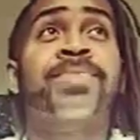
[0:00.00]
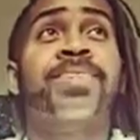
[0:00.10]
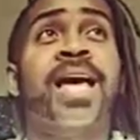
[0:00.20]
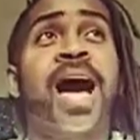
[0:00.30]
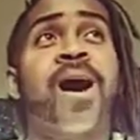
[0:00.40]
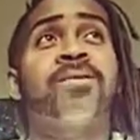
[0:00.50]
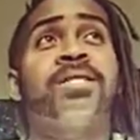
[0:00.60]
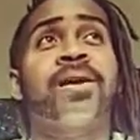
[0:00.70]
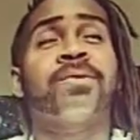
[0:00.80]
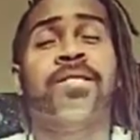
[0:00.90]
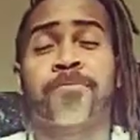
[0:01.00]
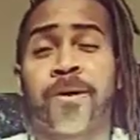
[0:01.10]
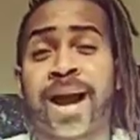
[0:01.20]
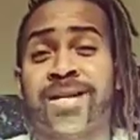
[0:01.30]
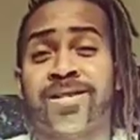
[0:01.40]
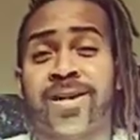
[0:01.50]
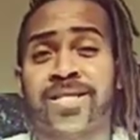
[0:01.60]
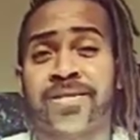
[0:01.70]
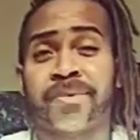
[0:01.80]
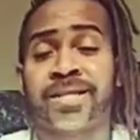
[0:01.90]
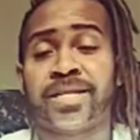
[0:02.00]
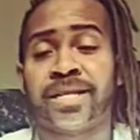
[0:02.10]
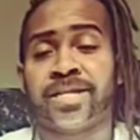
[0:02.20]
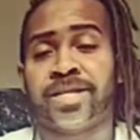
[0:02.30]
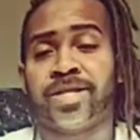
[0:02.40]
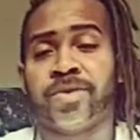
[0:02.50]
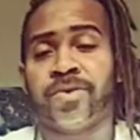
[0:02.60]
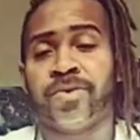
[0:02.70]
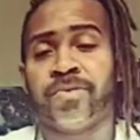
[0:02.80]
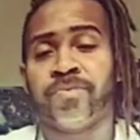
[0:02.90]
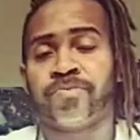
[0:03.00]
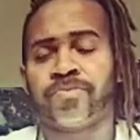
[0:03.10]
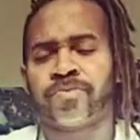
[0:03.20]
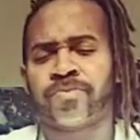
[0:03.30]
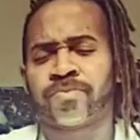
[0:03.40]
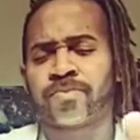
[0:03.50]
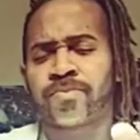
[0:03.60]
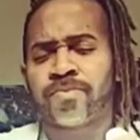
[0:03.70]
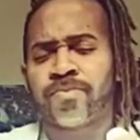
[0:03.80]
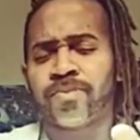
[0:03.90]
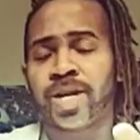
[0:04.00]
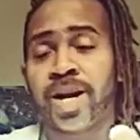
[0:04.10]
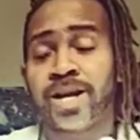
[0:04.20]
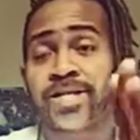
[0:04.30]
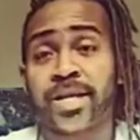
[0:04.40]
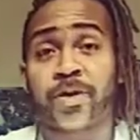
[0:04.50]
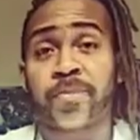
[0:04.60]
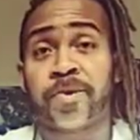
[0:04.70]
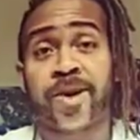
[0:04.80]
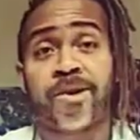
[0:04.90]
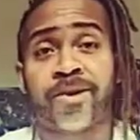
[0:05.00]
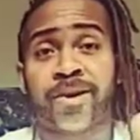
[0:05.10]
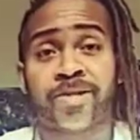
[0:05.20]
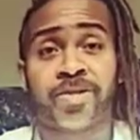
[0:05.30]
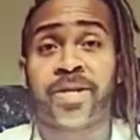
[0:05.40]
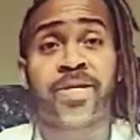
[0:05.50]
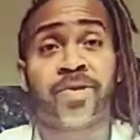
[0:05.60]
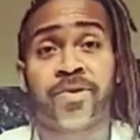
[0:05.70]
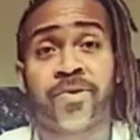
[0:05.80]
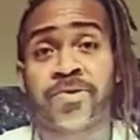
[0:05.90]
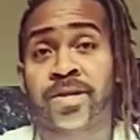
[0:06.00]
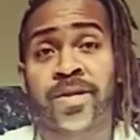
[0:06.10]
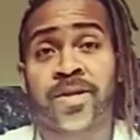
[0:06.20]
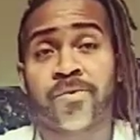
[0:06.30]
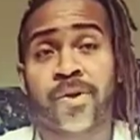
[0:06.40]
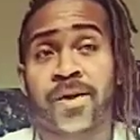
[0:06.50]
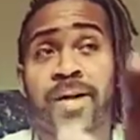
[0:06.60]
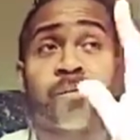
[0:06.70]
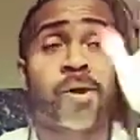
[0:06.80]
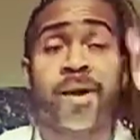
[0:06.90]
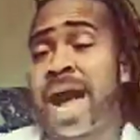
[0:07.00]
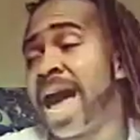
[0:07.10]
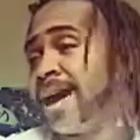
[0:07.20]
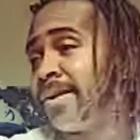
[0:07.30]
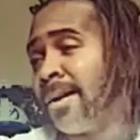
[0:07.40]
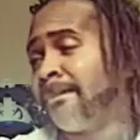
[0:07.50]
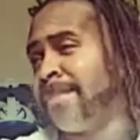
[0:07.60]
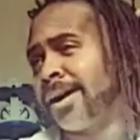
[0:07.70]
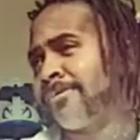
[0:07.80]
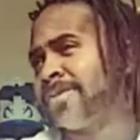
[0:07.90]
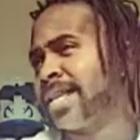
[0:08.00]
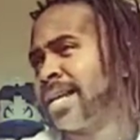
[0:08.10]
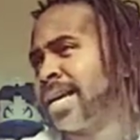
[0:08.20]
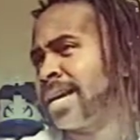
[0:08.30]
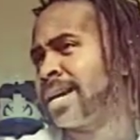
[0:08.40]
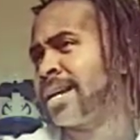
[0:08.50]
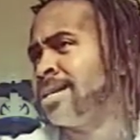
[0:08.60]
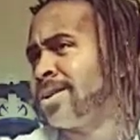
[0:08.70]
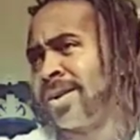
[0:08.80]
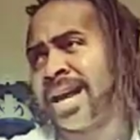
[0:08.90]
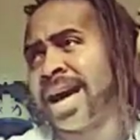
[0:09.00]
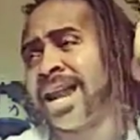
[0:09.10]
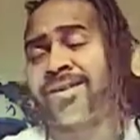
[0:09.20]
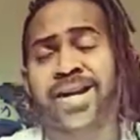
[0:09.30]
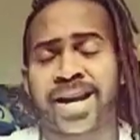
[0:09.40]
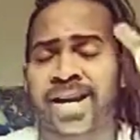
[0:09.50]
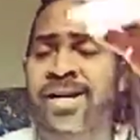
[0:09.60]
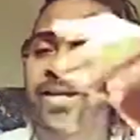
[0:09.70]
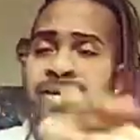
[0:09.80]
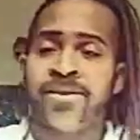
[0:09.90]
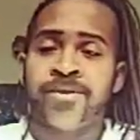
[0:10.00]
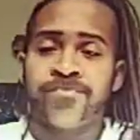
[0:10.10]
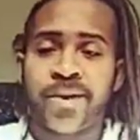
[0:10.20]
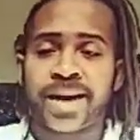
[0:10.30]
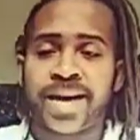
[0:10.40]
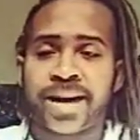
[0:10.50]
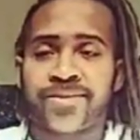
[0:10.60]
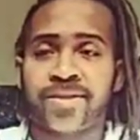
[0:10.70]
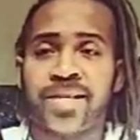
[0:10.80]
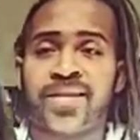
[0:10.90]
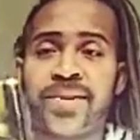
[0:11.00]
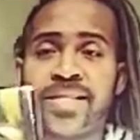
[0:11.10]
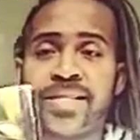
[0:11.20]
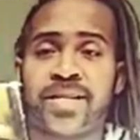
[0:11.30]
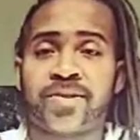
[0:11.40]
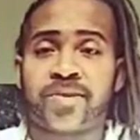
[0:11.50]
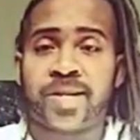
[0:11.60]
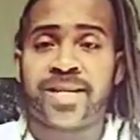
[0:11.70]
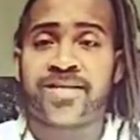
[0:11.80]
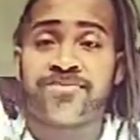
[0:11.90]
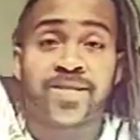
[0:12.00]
I was not really surprised on, because it basically is C3PO and R2D2's one I have. I might review that later or not. I don't care. But, yeah. So, this is basically the general thing.